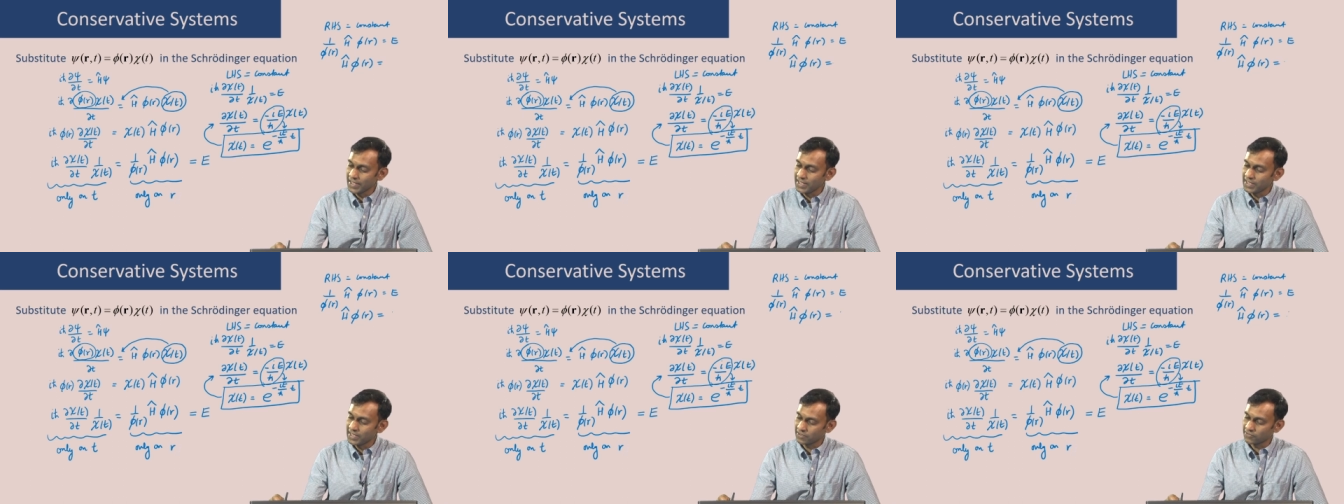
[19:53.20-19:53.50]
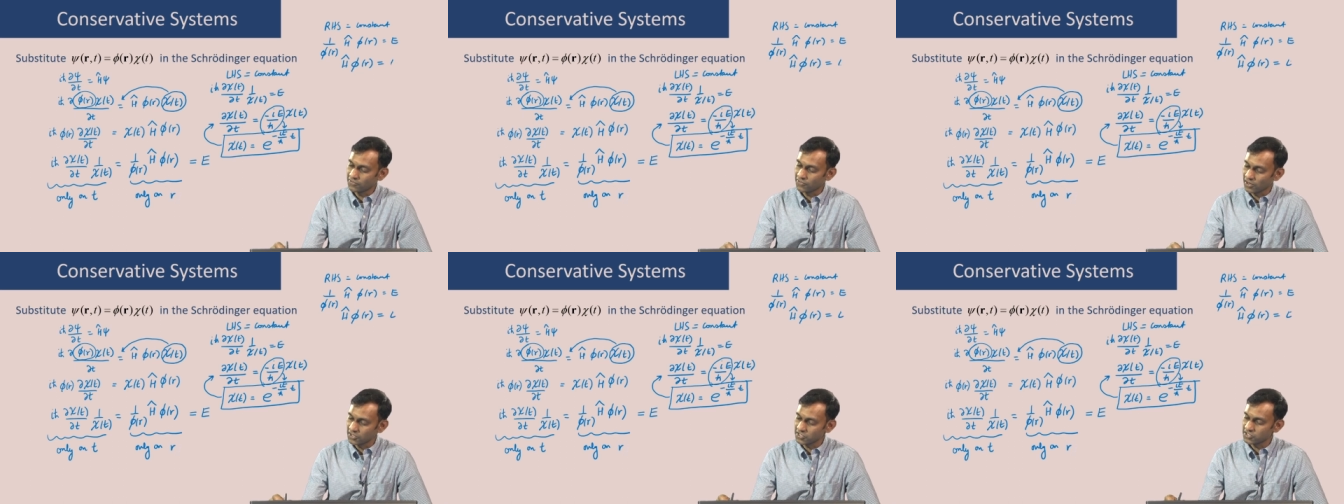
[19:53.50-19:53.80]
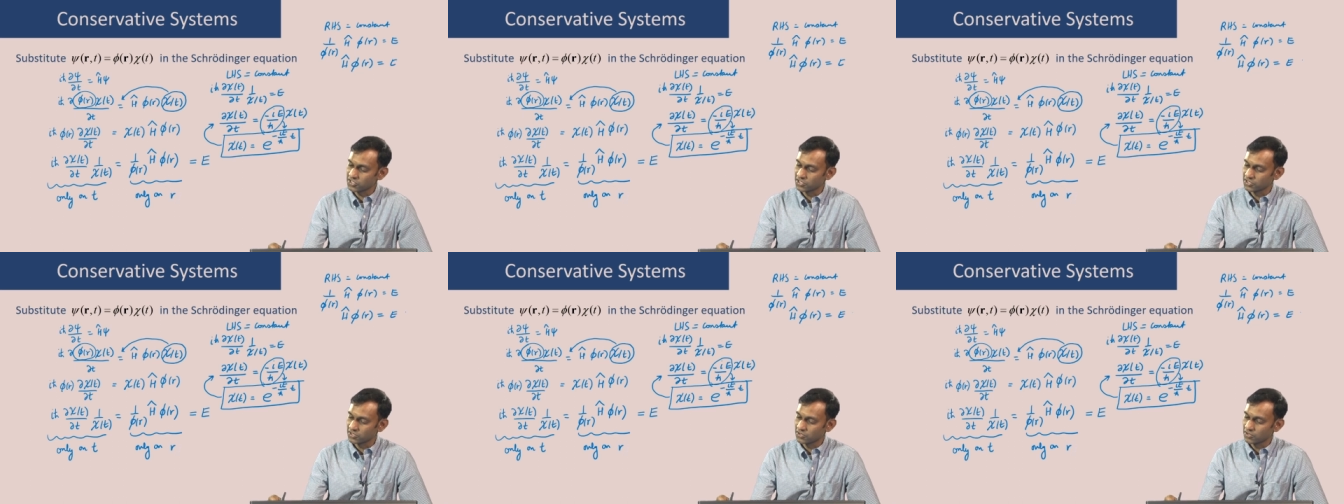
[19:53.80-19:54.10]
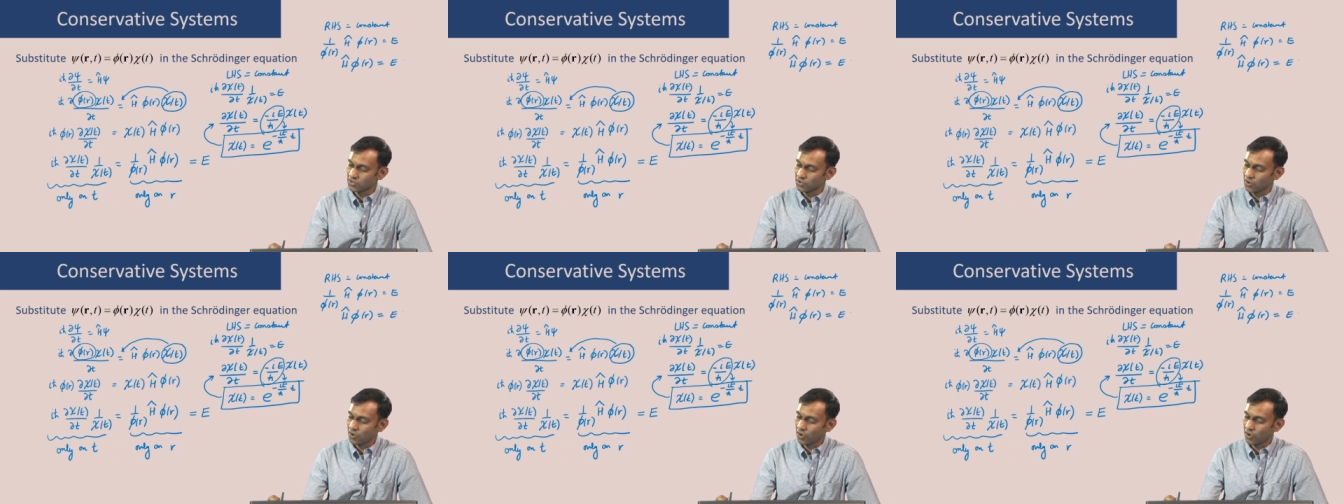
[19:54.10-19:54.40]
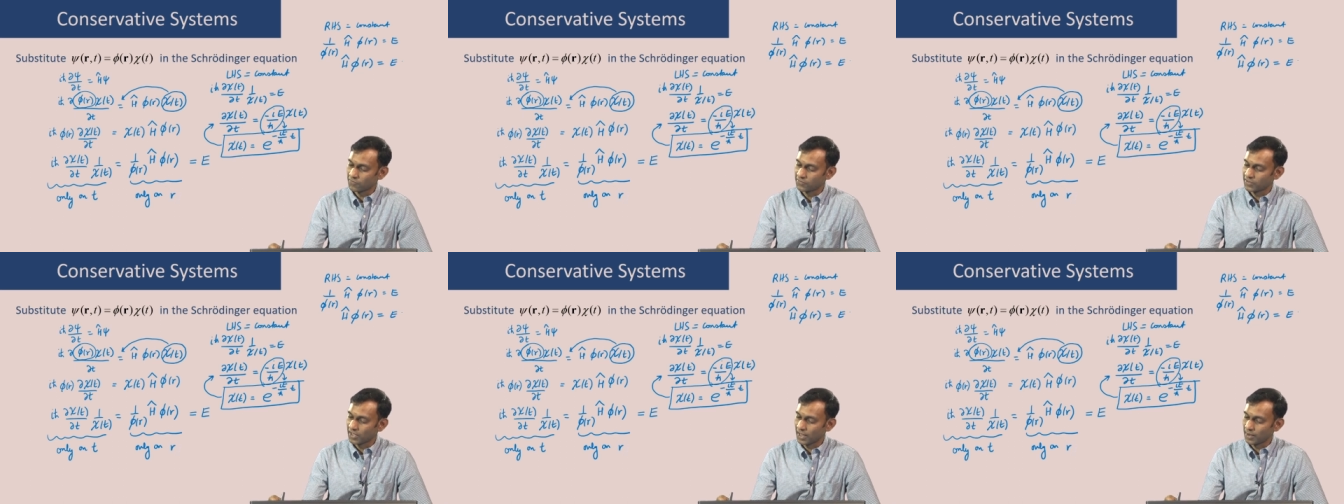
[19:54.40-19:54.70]
eigenfunction
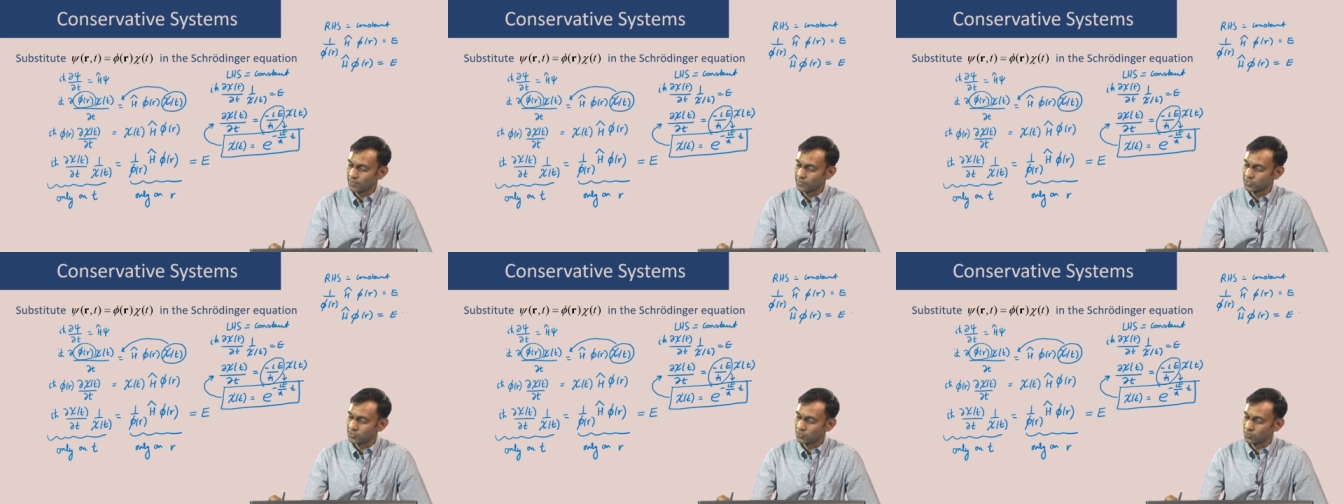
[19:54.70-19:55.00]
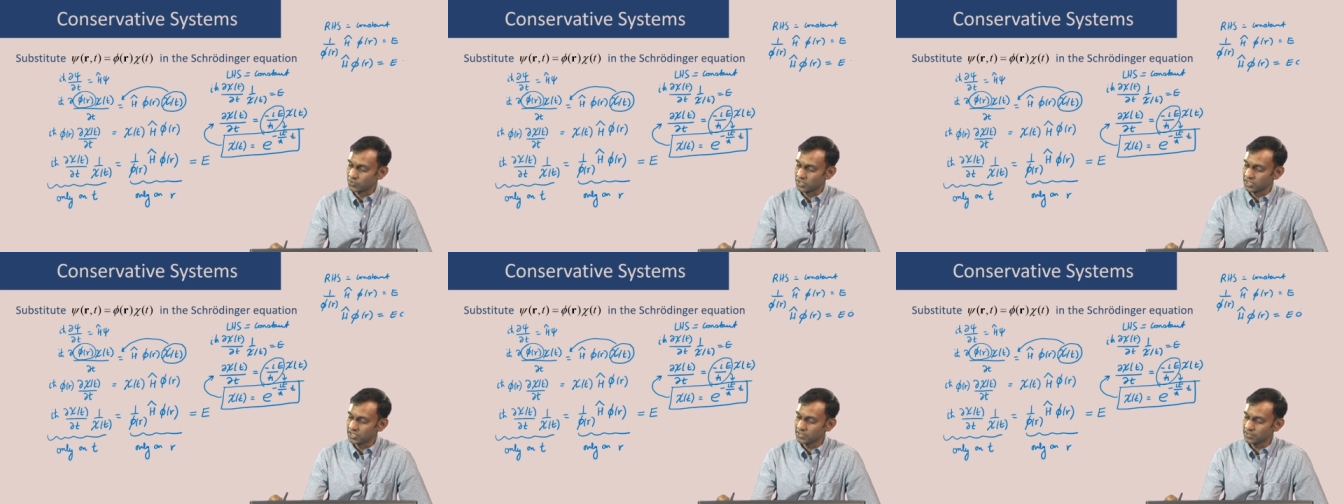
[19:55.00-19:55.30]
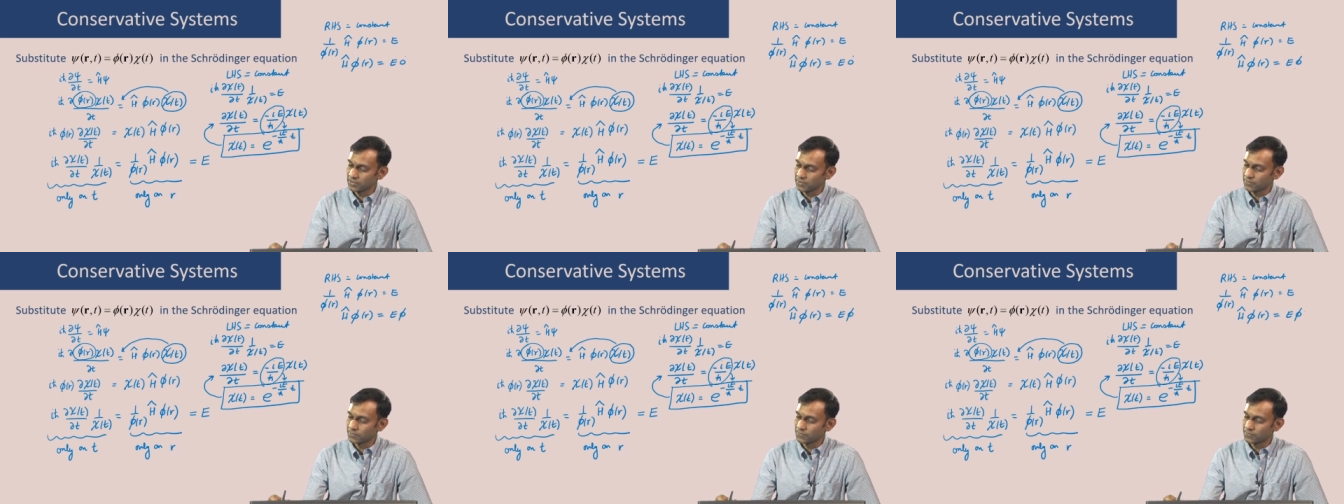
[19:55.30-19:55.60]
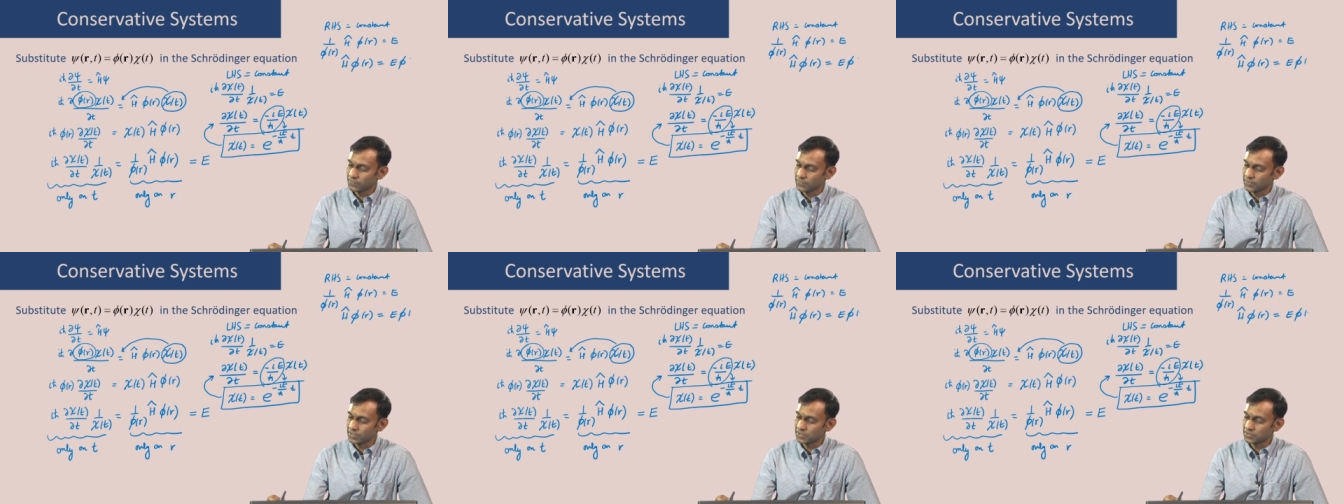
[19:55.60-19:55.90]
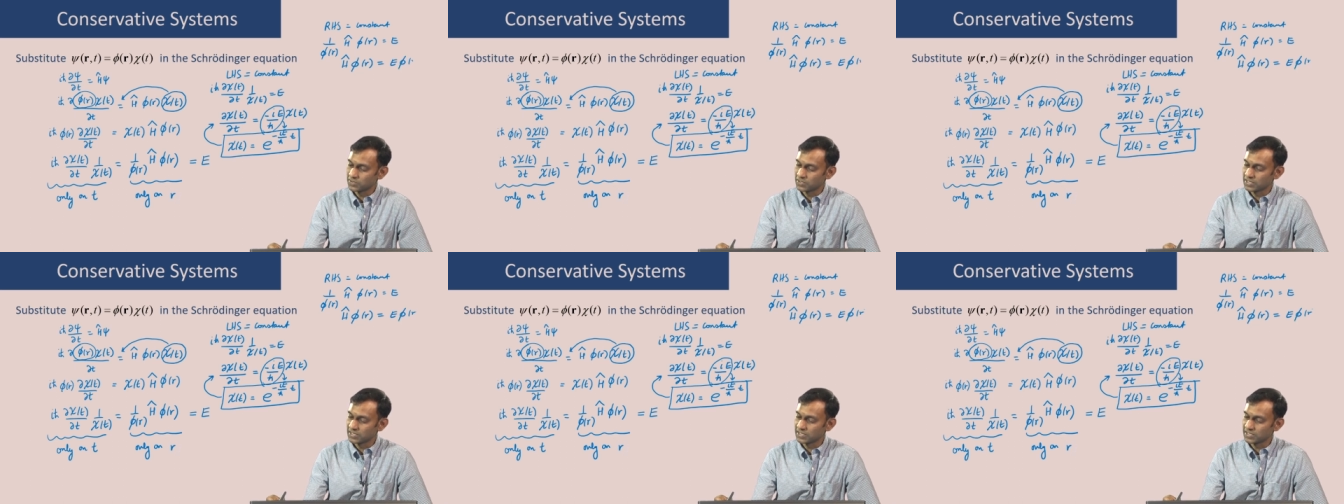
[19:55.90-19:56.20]
of the Hamiltonian,
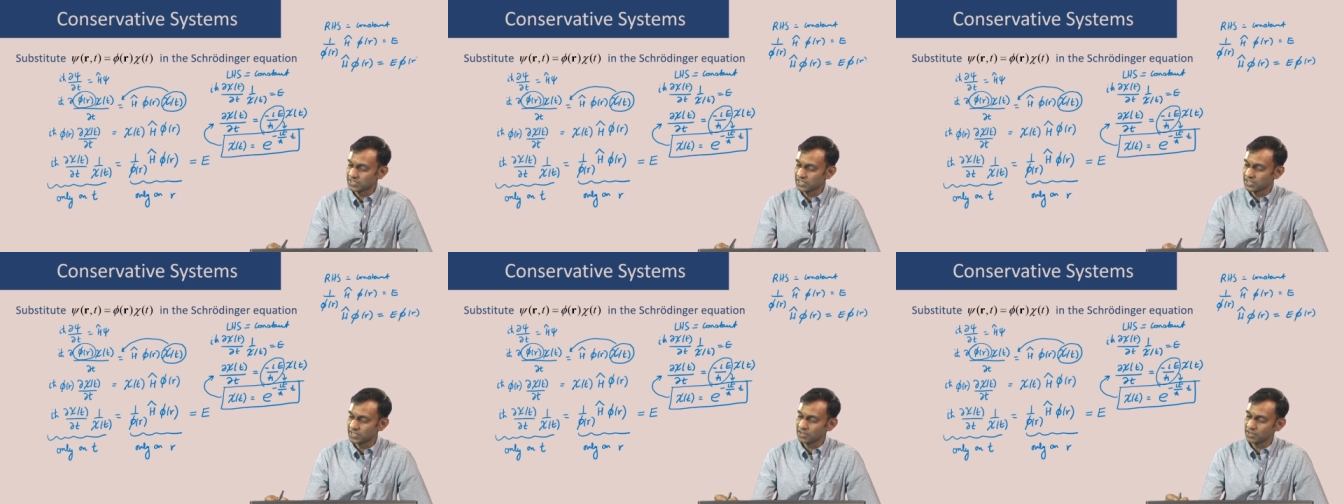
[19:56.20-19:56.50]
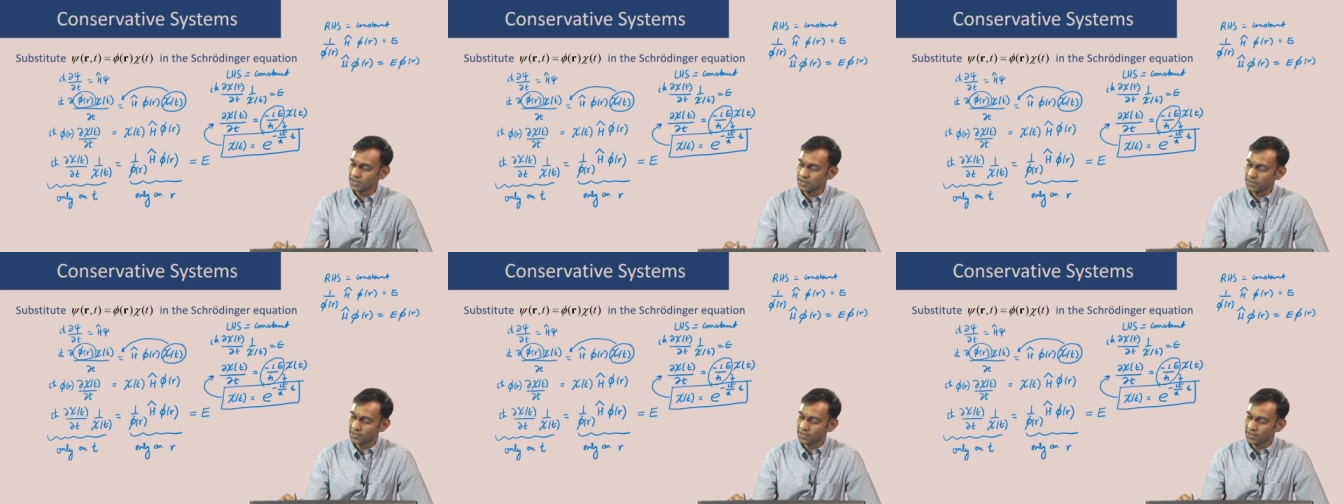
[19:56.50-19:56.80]
you see this here,